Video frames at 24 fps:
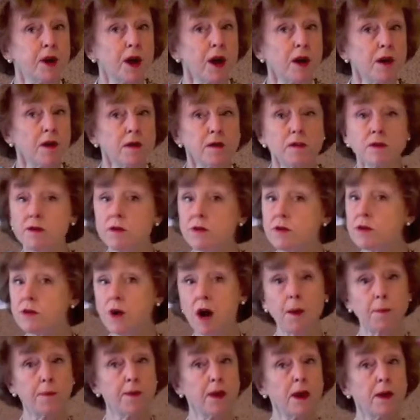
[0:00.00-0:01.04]
cutter,
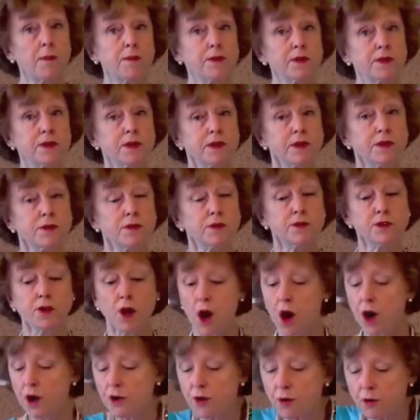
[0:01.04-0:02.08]
chop it up with scissors.
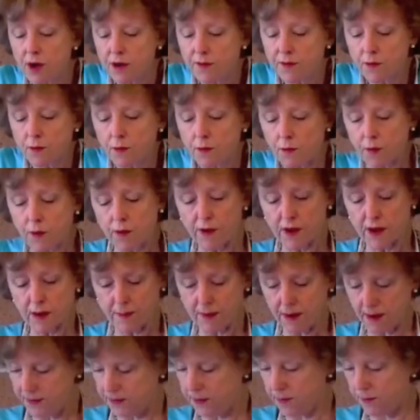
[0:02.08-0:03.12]
Don't even worry
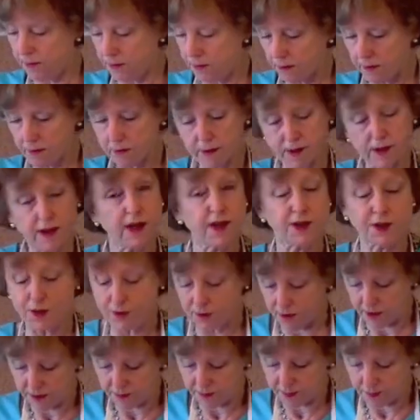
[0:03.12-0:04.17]
about the ruler unless
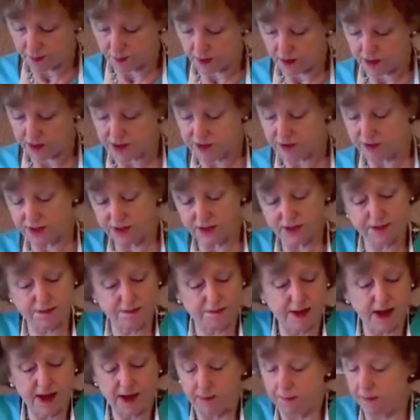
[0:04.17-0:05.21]
if you want to
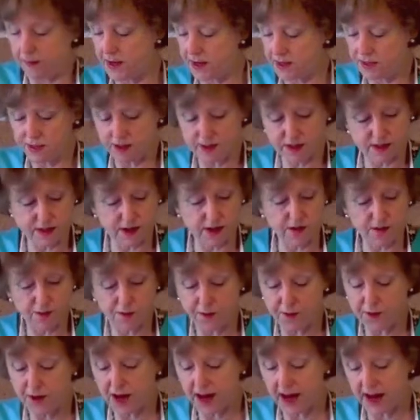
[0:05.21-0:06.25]
just make pieces that are
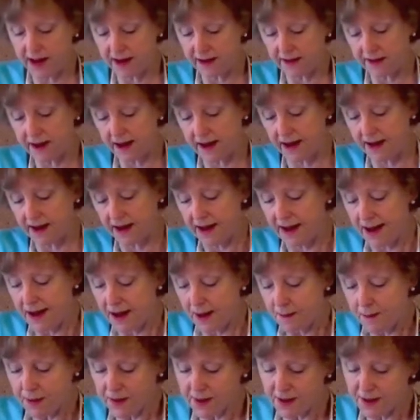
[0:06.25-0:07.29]
freehand cut.
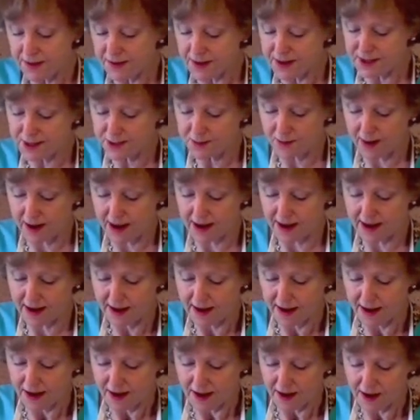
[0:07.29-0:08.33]
But in this way,
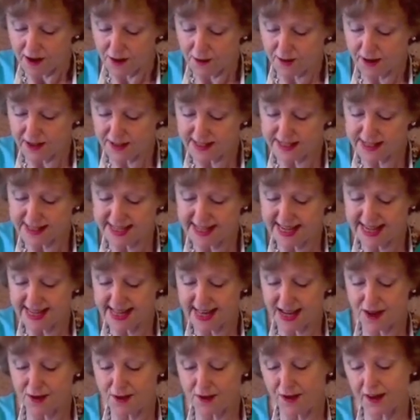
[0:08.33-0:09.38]
you can see
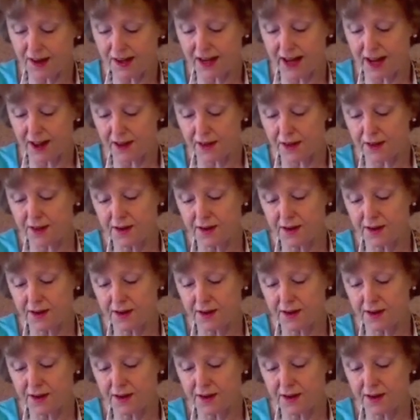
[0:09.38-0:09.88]
that you could get